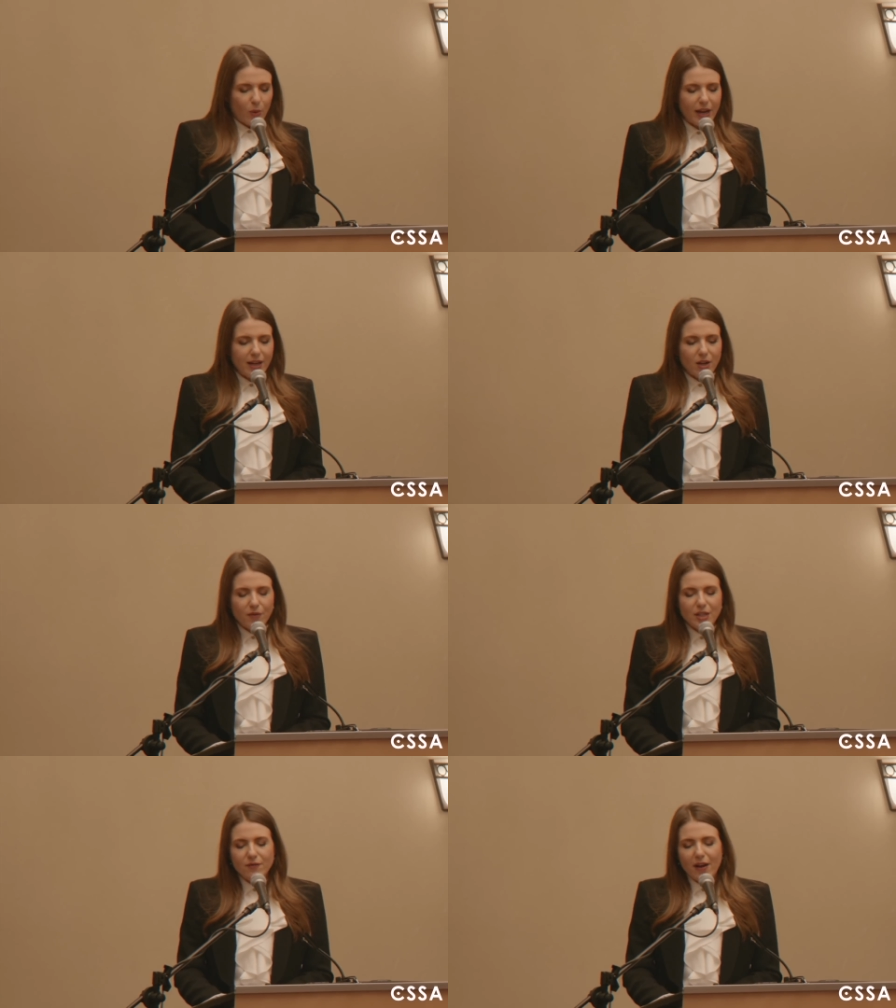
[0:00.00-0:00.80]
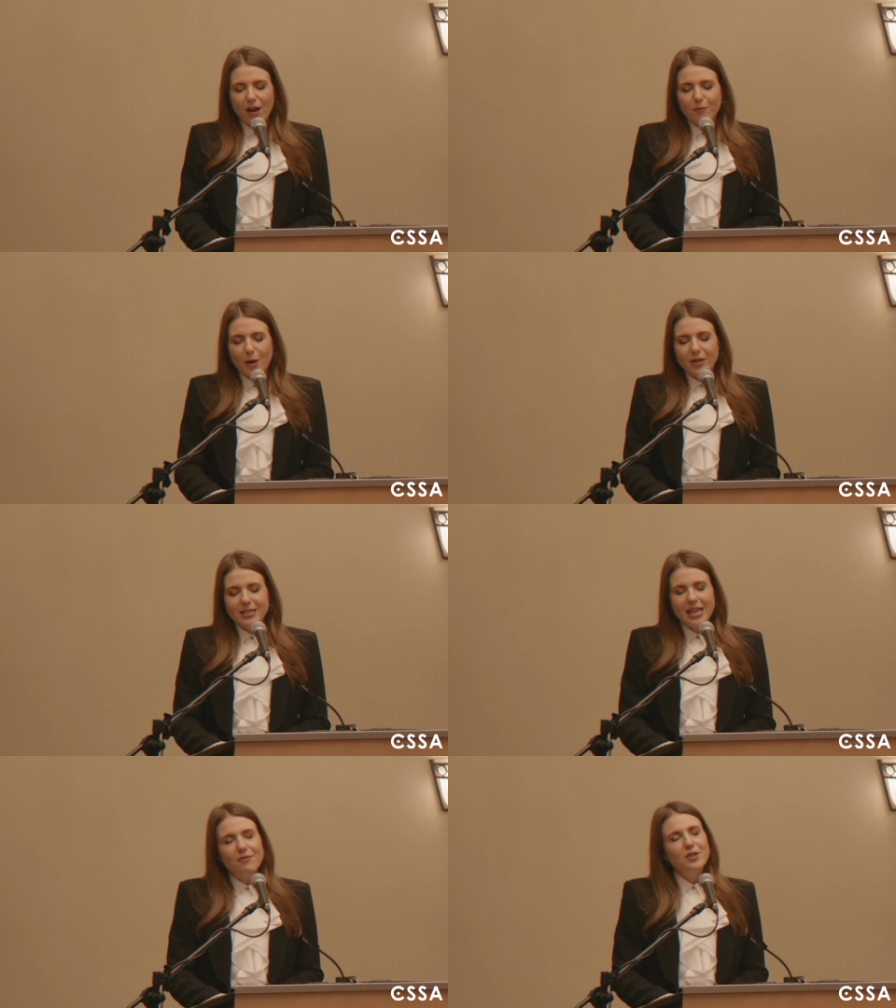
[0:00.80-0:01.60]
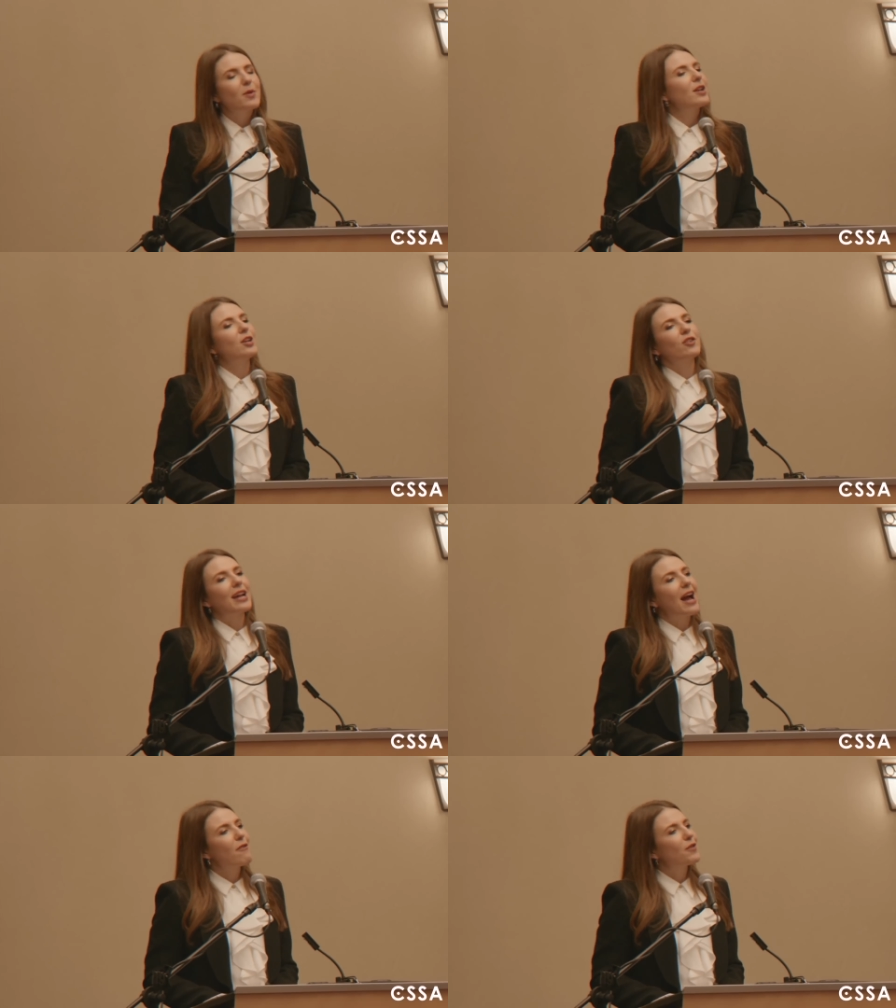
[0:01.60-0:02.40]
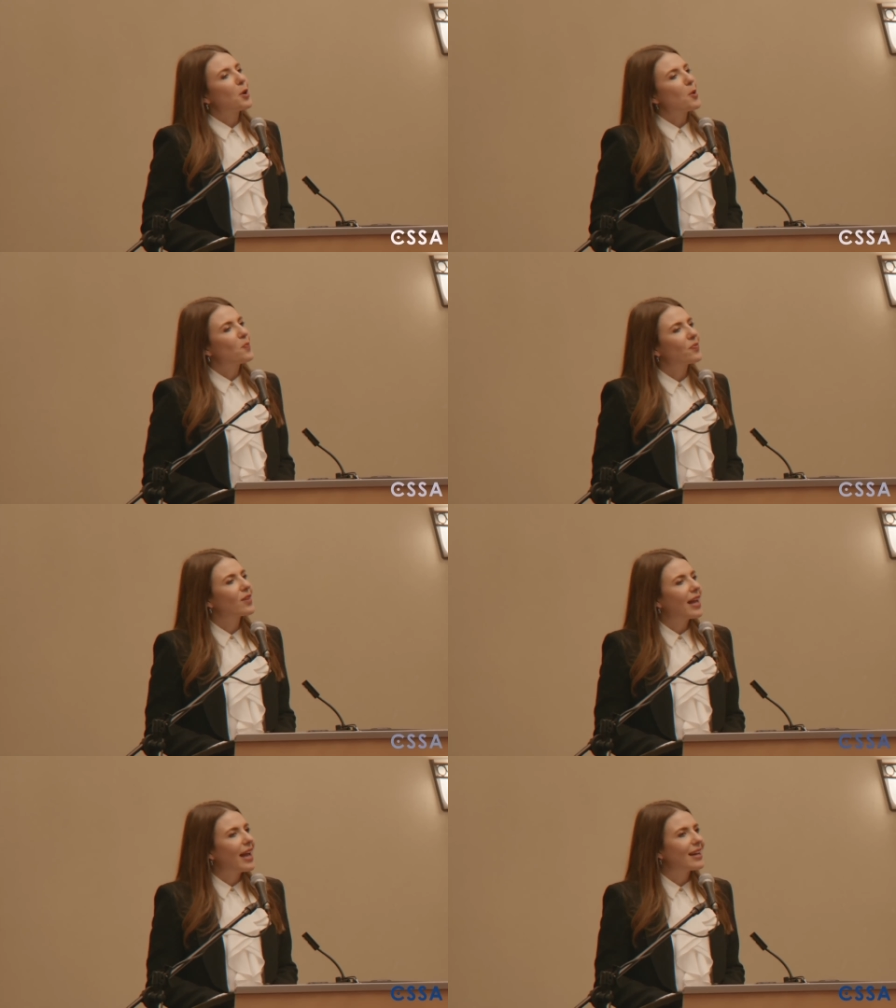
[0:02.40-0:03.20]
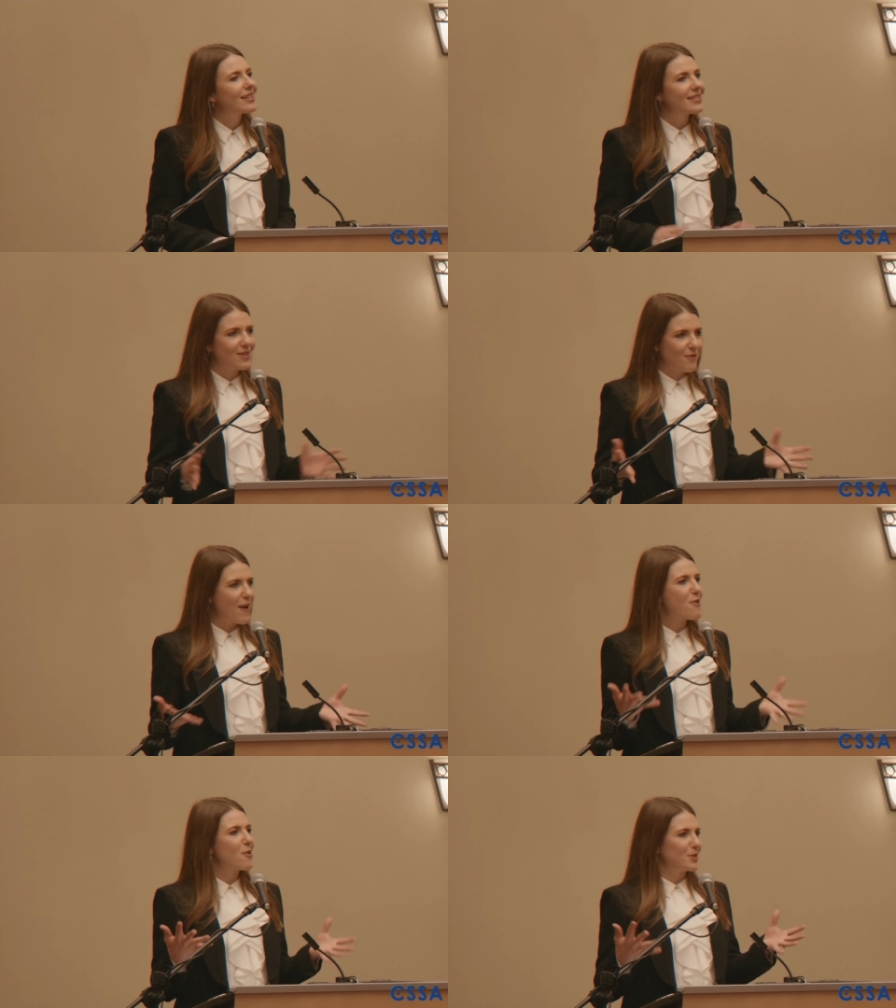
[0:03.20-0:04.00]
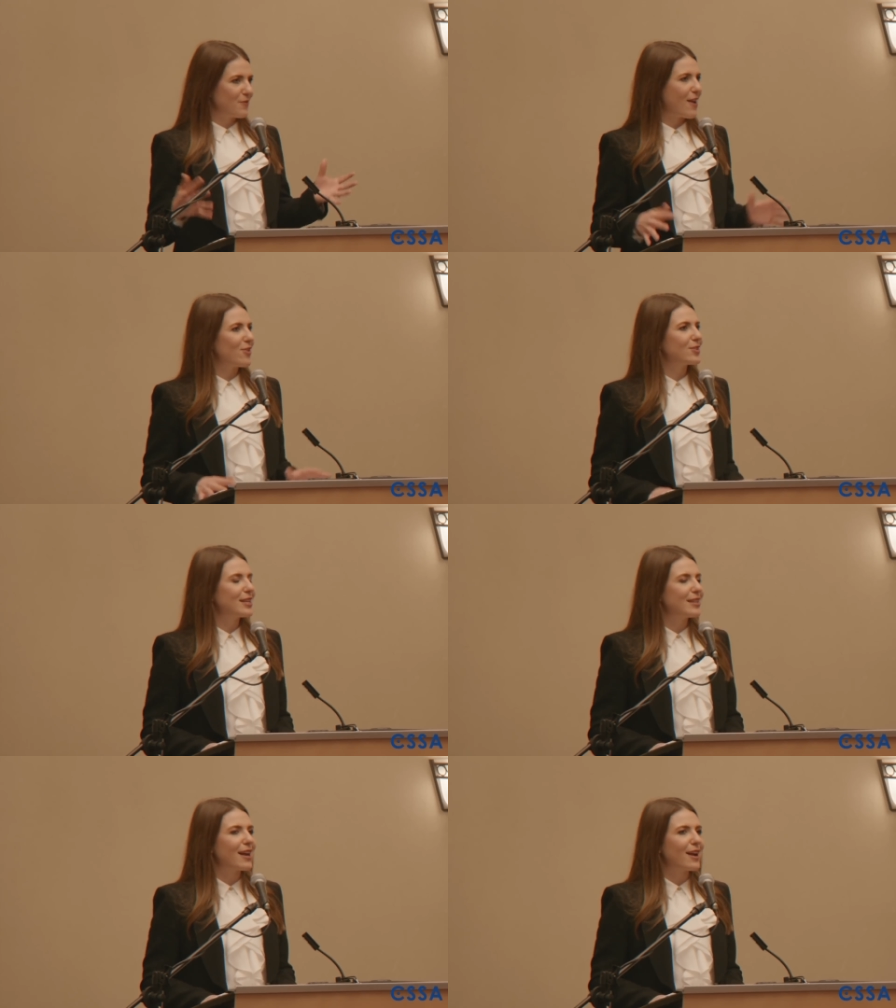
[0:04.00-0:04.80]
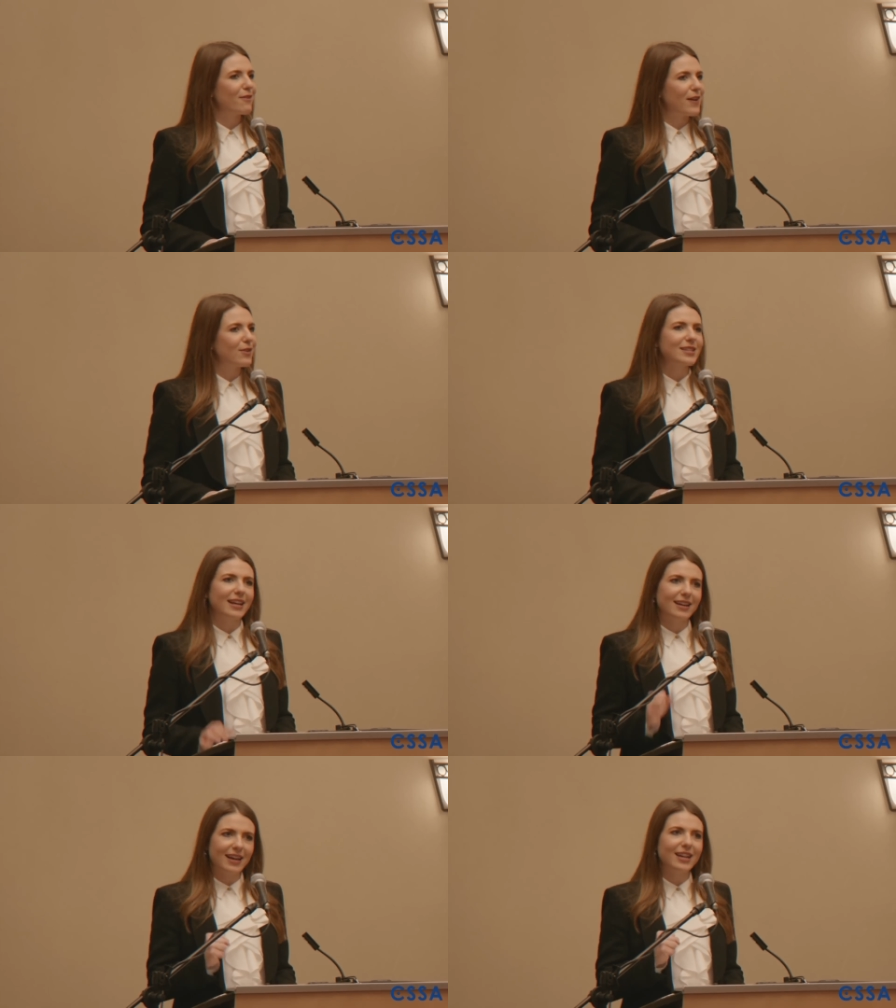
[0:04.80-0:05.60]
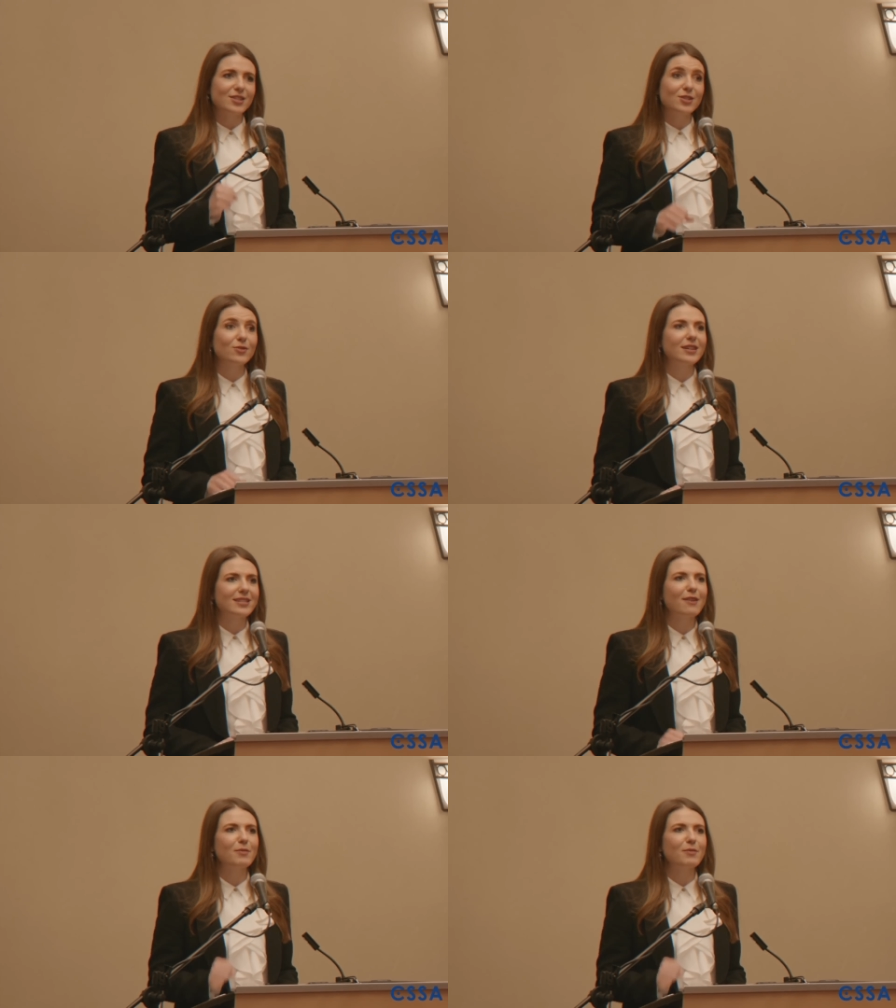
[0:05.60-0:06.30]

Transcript: when I got this file, Public Safety, about a year and a half ago, and the firearms files in that, I felt like I can do this.